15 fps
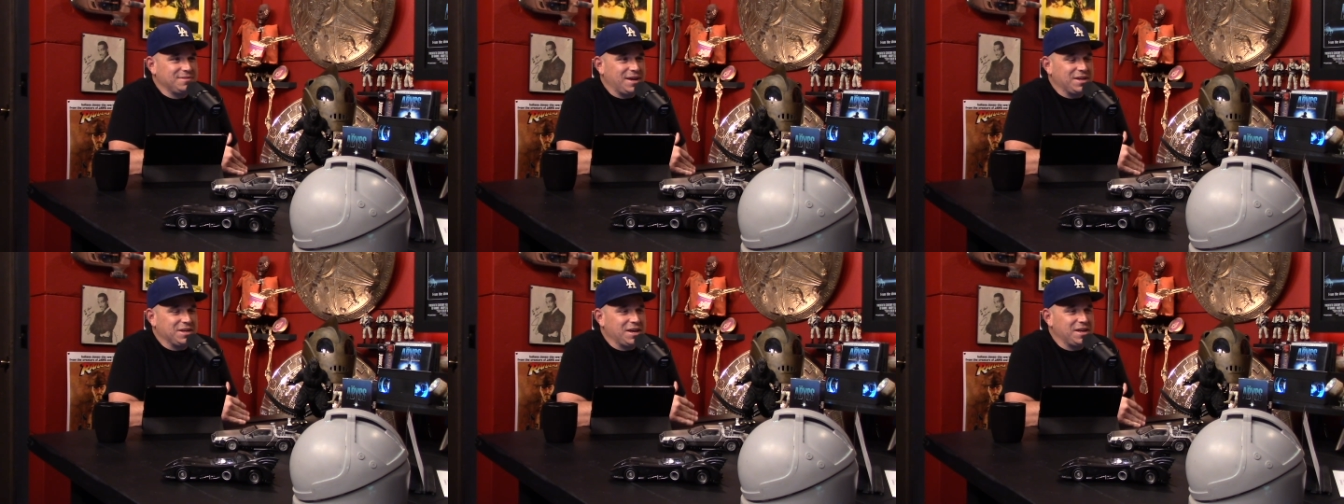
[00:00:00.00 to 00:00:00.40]

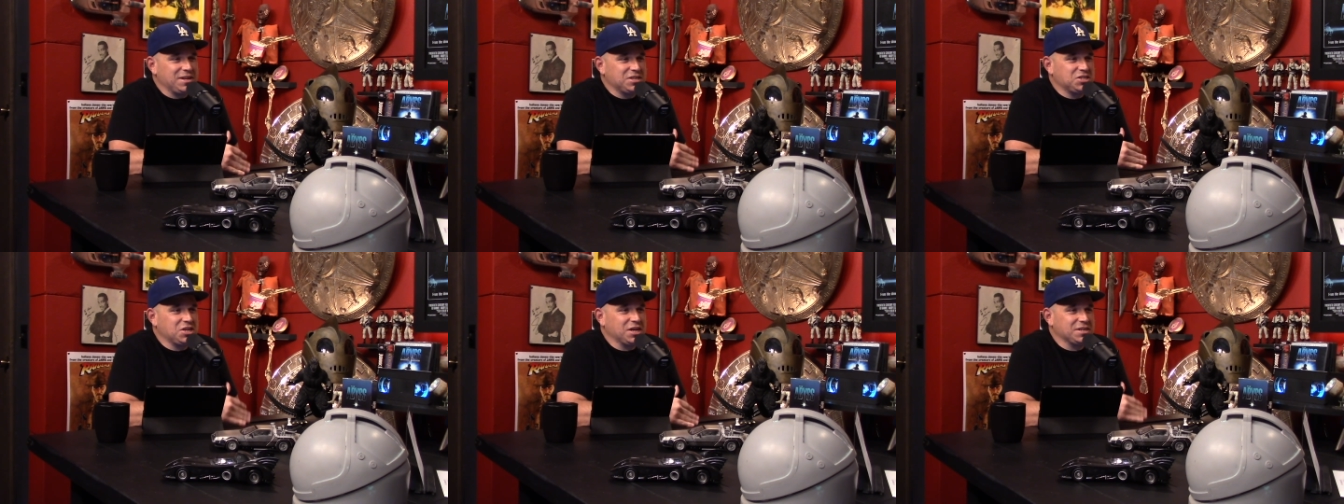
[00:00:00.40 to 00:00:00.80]
kind
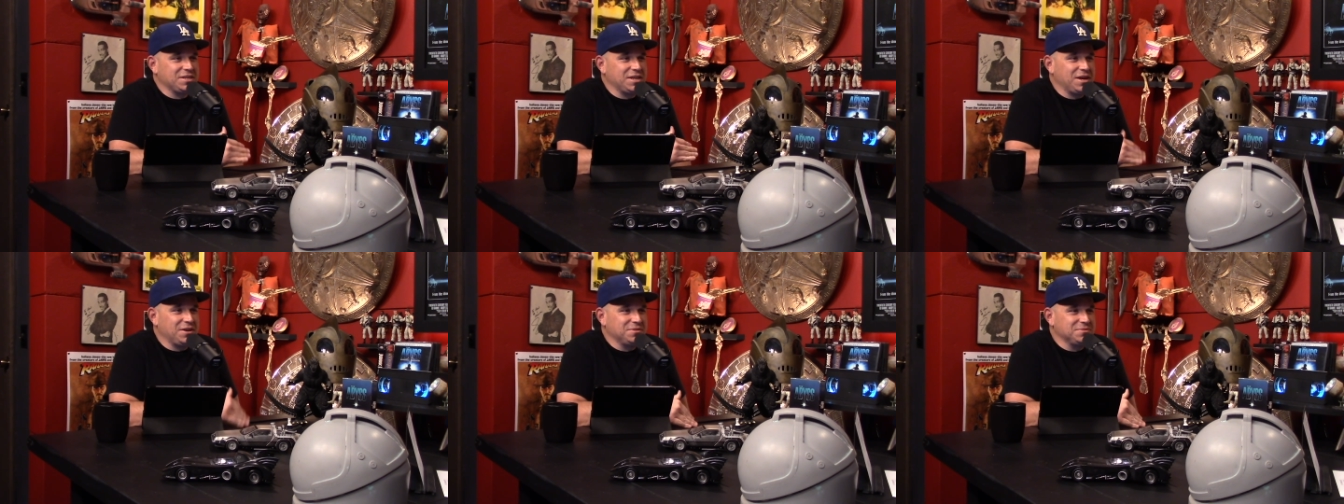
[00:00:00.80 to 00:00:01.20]
of
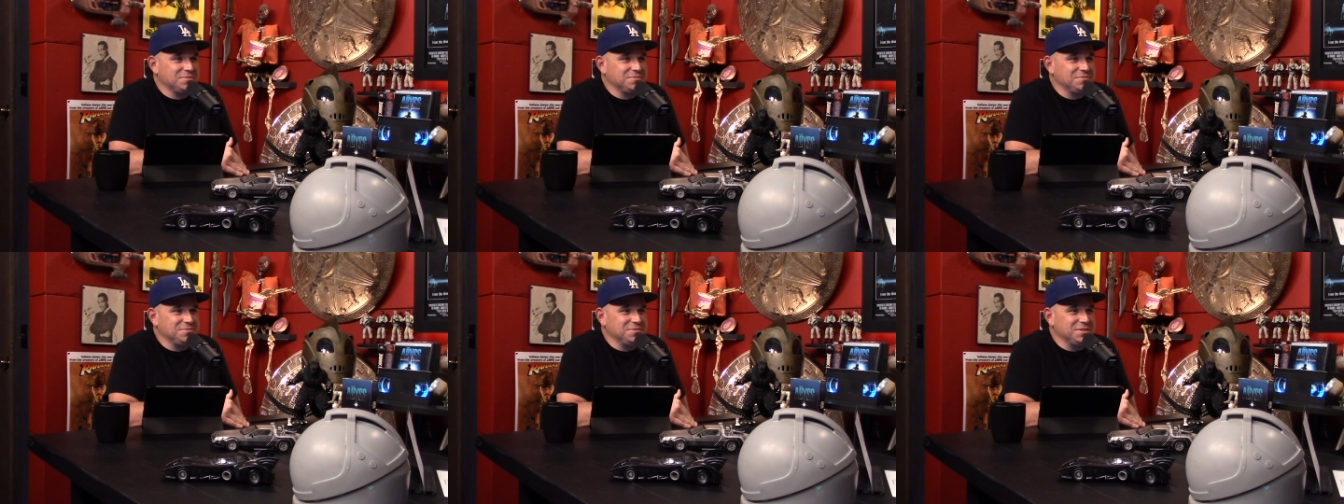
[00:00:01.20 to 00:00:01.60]
checked out
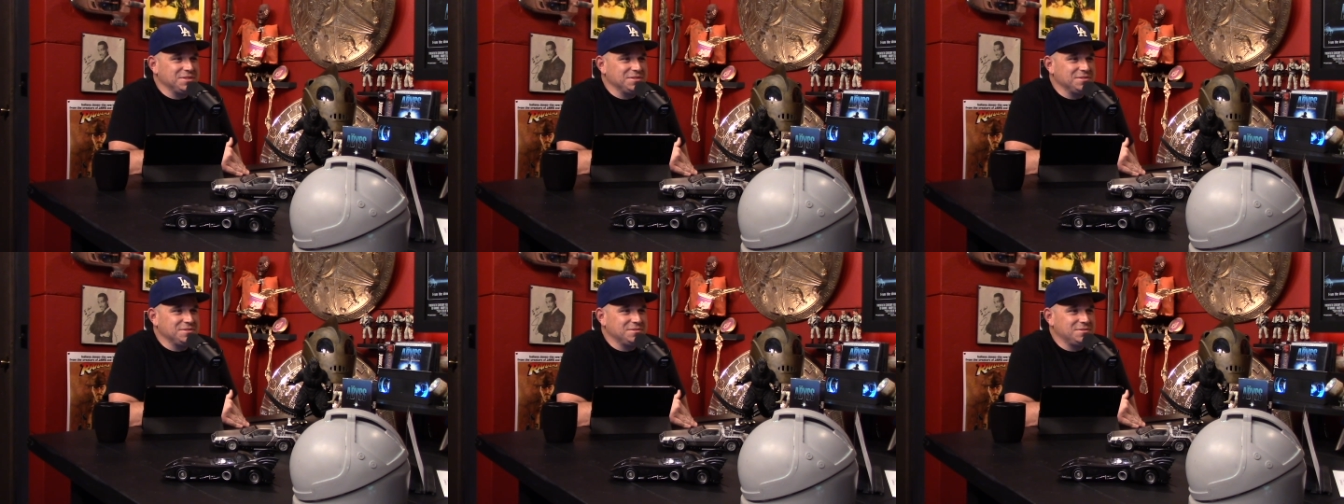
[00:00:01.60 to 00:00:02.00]

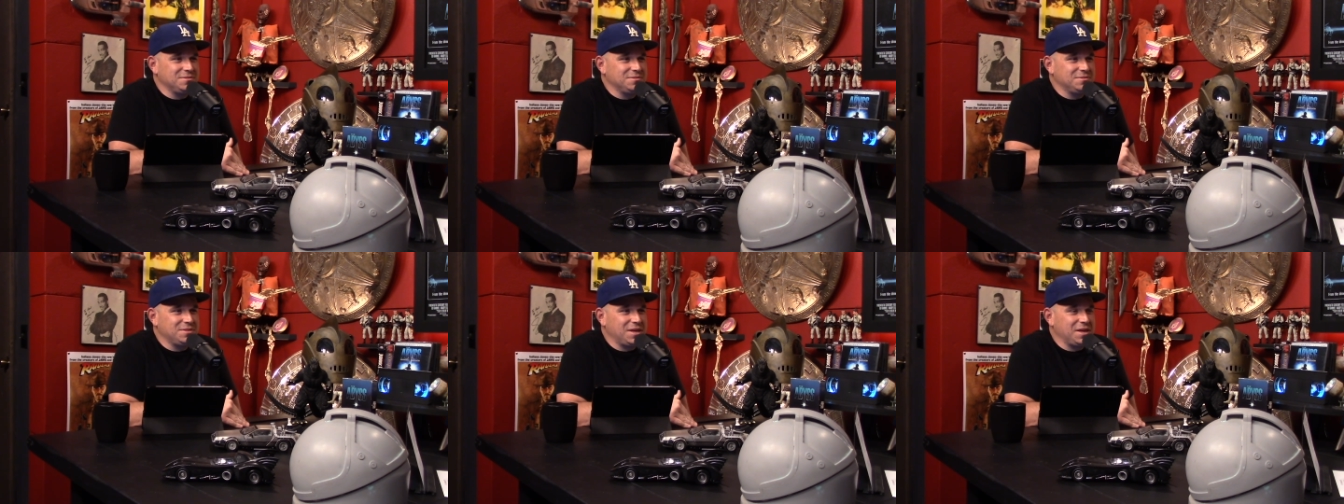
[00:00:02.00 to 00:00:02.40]
when
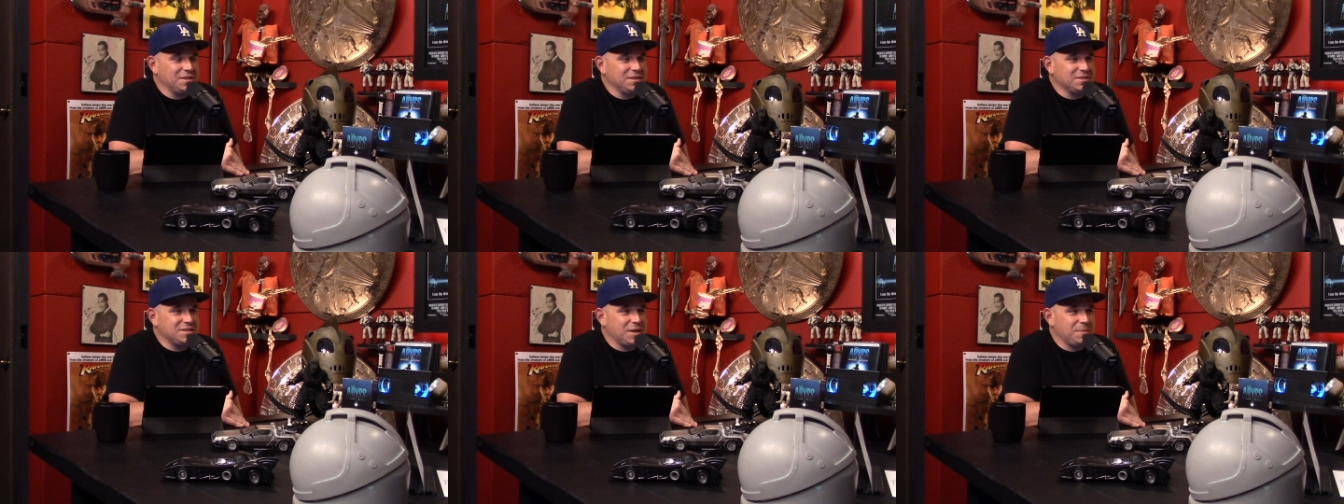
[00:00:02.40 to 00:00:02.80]
the
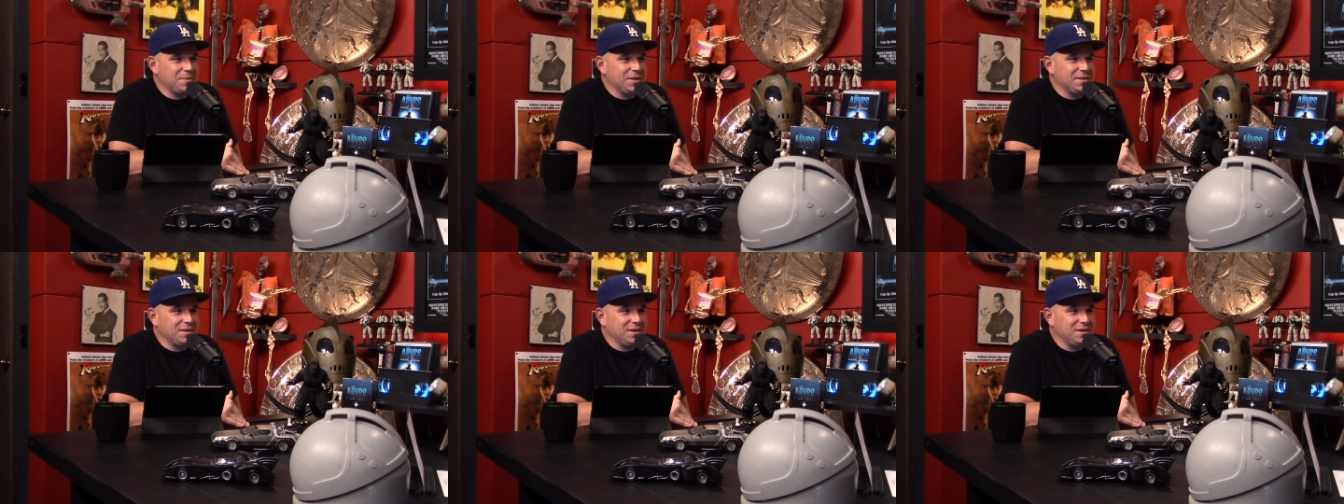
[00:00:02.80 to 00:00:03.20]
aliens happen
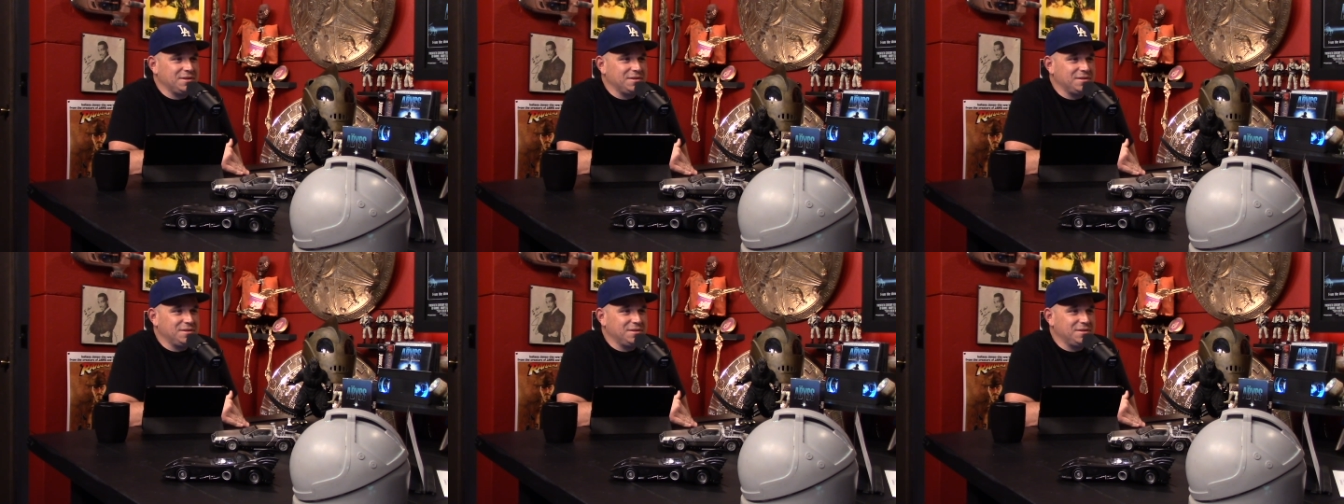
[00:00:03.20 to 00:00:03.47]
at the end.